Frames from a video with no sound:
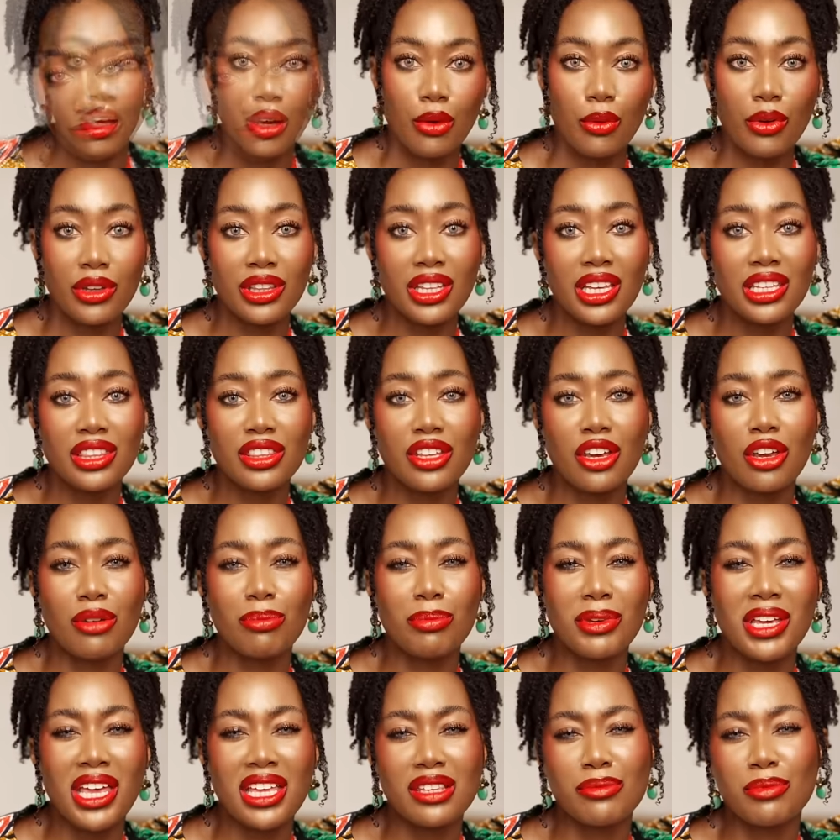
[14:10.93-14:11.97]
Red light
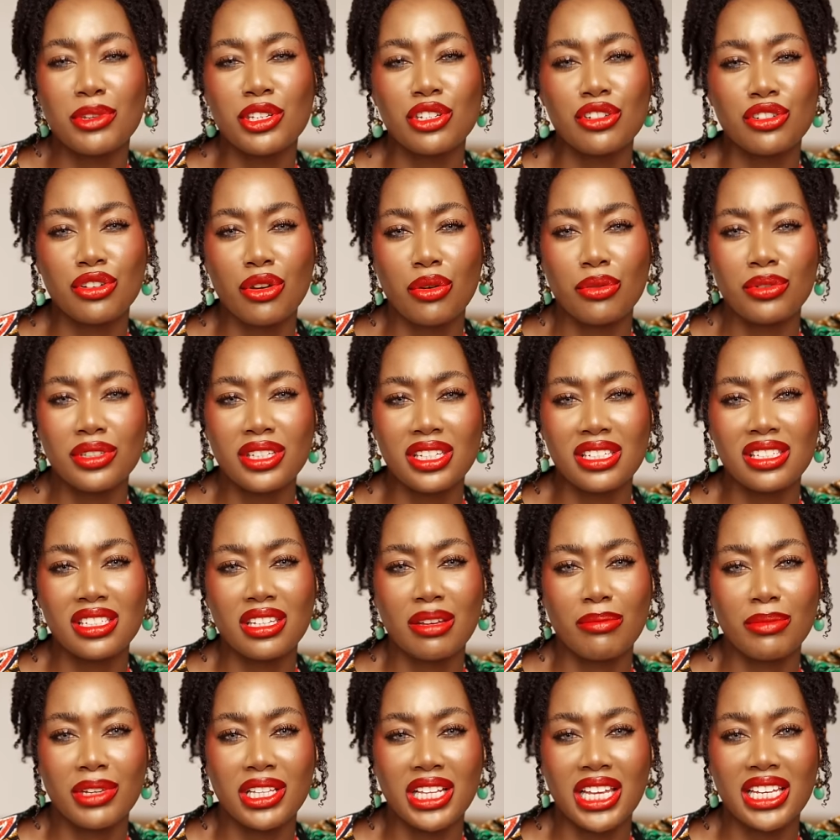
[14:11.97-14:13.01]
therapy has been shown to
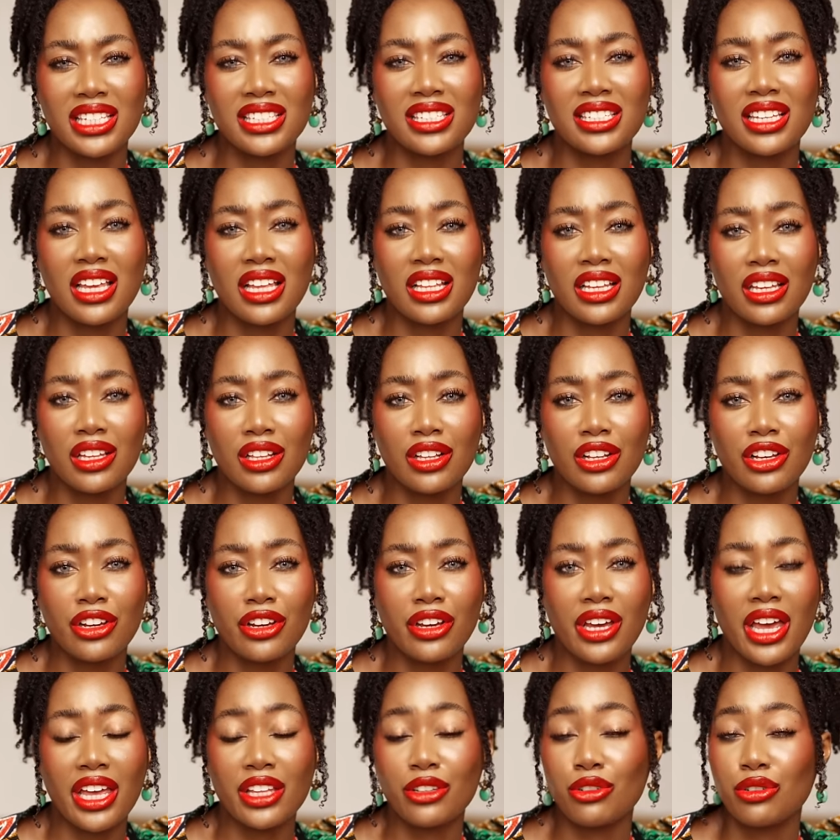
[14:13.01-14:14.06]
stimulate cellular
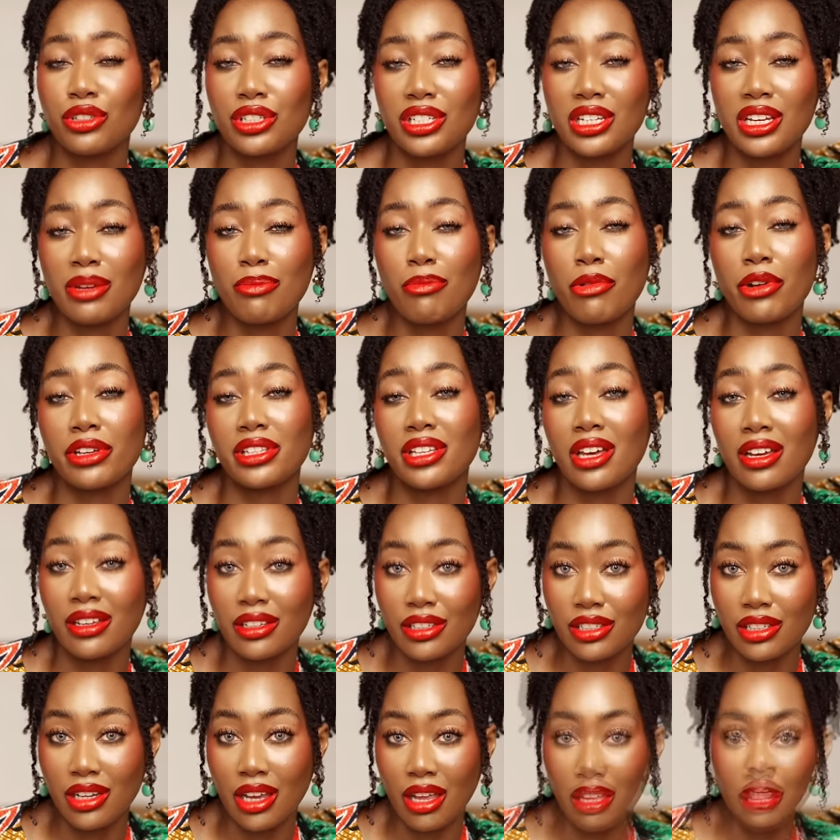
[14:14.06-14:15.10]
energy
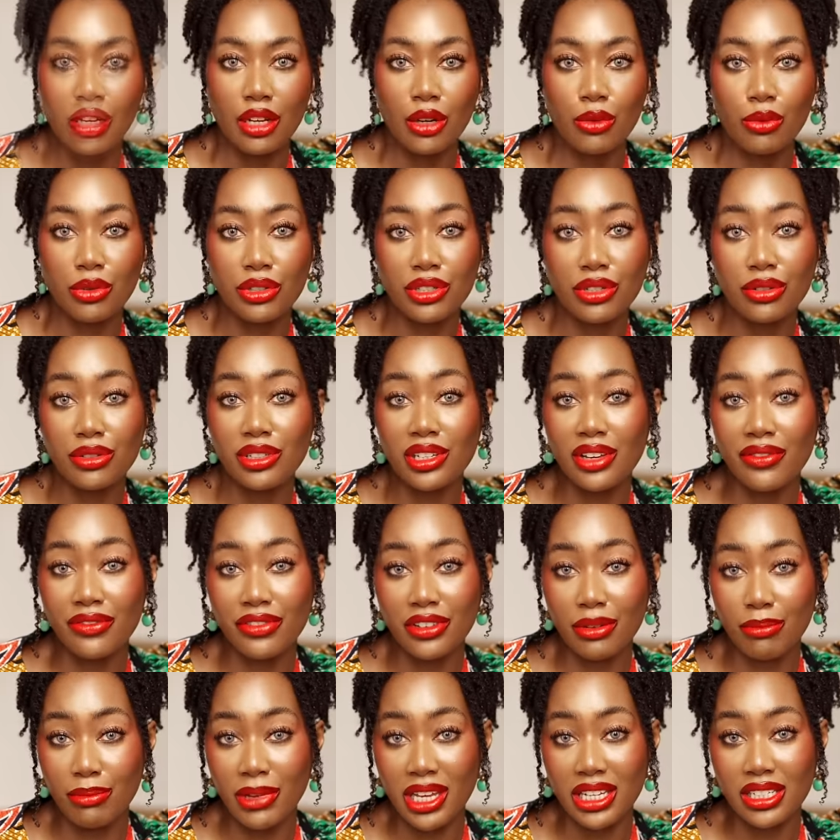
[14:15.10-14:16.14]
production, reduce
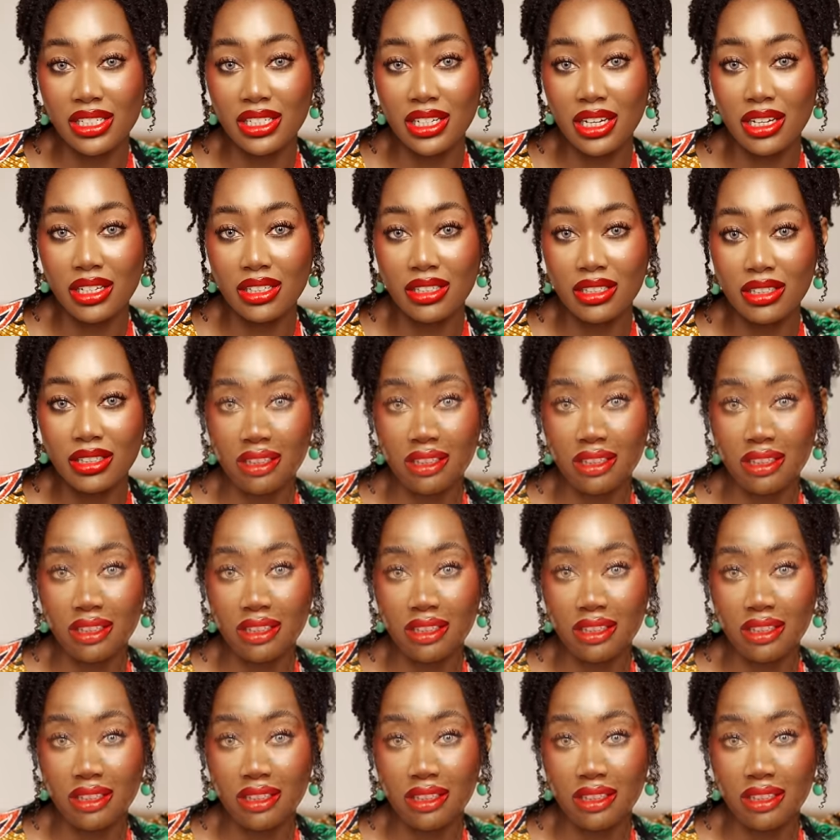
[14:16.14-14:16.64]
inflammation,